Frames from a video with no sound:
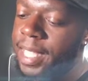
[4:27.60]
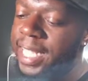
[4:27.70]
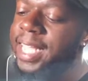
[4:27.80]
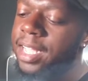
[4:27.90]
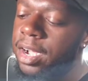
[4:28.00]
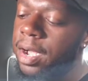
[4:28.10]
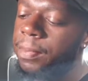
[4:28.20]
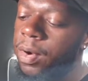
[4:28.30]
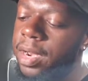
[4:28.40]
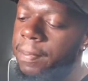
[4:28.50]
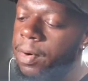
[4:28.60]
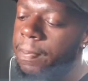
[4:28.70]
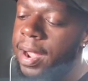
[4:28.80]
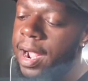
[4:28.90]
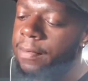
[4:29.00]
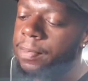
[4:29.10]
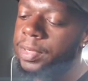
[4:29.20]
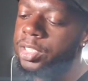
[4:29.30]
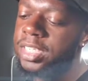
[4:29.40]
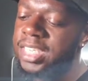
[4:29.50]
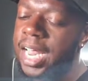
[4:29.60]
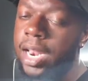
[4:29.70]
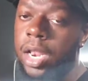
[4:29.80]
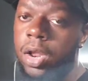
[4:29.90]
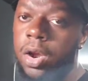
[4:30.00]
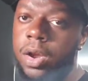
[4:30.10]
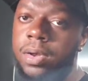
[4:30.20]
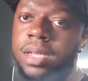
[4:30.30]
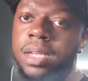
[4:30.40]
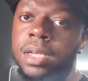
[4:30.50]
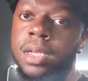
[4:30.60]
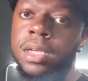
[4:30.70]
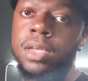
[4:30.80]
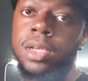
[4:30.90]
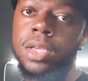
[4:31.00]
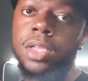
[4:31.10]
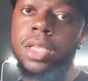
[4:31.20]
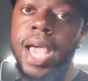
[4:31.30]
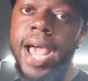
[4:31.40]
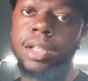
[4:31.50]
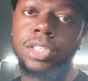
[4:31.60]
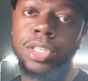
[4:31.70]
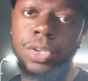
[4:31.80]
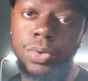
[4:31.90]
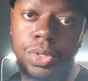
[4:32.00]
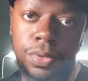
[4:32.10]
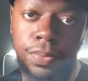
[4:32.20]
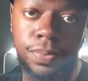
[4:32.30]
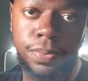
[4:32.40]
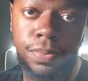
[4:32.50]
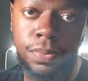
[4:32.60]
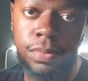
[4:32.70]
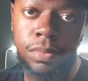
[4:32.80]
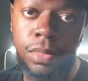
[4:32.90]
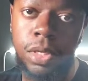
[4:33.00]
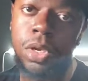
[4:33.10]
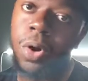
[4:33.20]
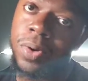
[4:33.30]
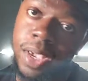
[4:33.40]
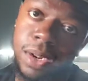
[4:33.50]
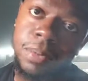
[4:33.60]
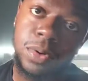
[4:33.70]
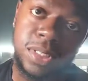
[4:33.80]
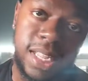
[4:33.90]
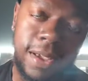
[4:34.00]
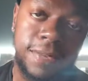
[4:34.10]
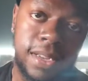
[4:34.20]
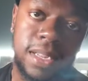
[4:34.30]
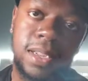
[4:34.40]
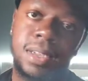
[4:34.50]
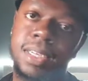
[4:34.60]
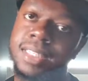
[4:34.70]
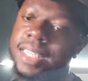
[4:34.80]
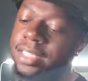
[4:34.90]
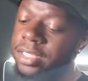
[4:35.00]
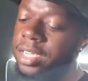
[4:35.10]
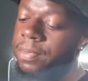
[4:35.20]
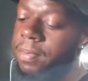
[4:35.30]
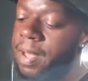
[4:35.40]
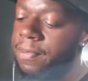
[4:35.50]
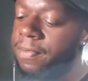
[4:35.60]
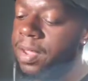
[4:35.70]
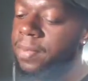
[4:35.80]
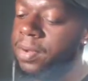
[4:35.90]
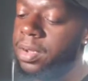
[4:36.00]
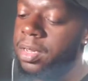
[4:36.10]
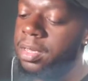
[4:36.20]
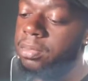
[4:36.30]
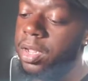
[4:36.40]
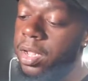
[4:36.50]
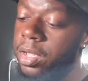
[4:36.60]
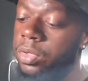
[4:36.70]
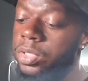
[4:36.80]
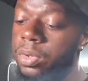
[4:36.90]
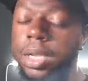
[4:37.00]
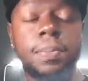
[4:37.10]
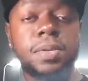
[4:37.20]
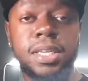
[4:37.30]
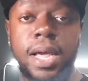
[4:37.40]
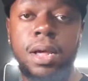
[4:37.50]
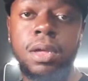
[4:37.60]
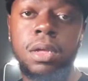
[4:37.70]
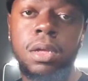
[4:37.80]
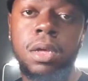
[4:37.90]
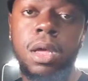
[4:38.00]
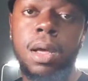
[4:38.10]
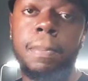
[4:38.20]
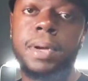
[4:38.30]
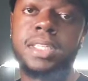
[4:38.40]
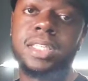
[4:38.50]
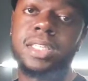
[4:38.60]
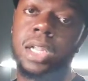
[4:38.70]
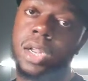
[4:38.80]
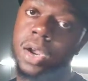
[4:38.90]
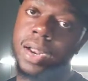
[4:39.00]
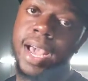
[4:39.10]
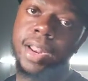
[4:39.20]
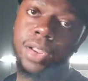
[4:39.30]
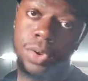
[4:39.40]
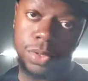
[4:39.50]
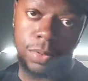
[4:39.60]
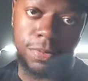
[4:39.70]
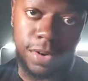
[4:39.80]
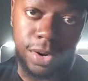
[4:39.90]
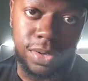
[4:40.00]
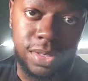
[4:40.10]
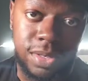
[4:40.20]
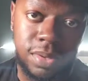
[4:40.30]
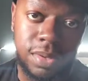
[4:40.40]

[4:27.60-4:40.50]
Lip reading: I think they're upgraded, more powerful, but you just gotta learn how to use them. Go get them, most definitely, because these are some of my favorite go-to clippers now, but just learn how to use them first.